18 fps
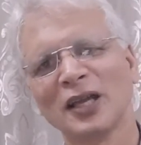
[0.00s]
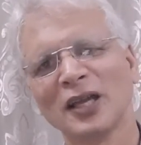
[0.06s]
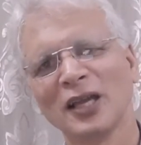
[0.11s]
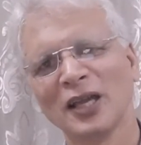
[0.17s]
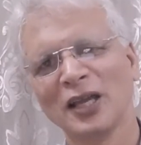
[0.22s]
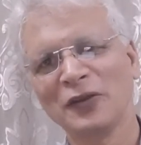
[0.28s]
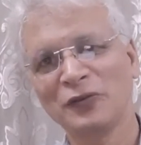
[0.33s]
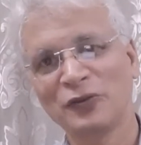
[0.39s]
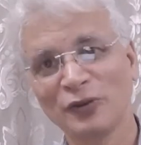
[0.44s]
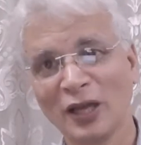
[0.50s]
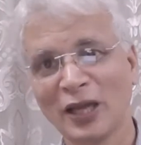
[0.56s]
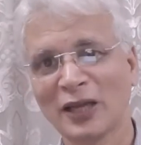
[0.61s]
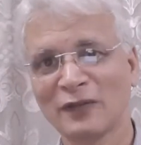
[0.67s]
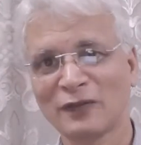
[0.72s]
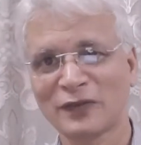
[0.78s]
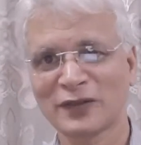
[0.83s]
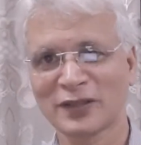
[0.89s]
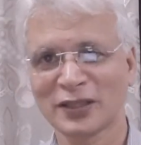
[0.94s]
if you
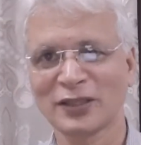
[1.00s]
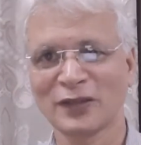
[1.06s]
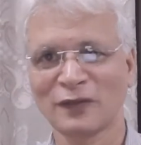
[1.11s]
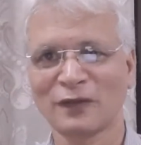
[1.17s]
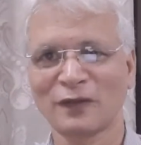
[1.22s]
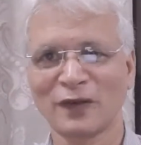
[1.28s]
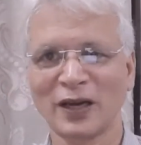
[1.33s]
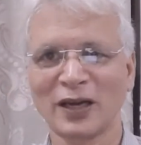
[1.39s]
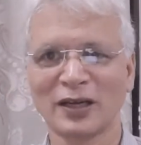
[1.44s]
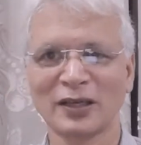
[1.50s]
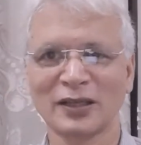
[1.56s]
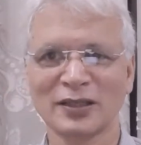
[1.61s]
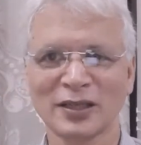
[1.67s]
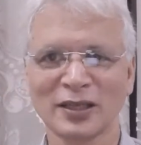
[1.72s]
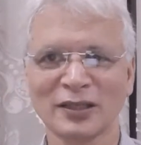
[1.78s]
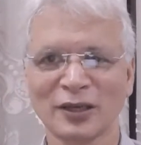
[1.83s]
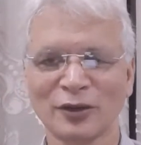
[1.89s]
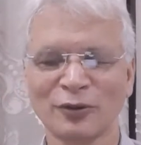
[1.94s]
have such a friend,
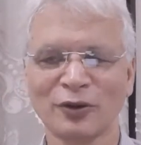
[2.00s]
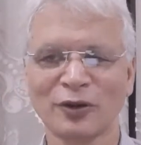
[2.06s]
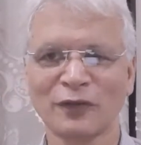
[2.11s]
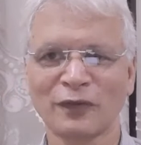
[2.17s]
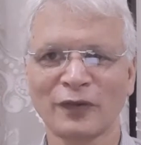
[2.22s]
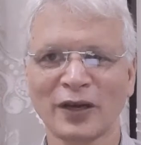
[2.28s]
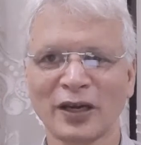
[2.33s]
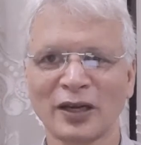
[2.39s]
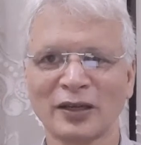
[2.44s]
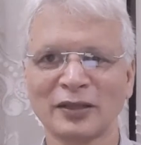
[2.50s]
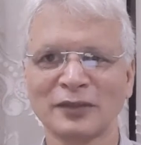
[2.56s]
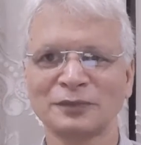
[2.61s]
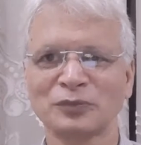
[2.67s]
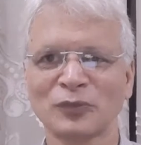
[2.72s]
such a good friend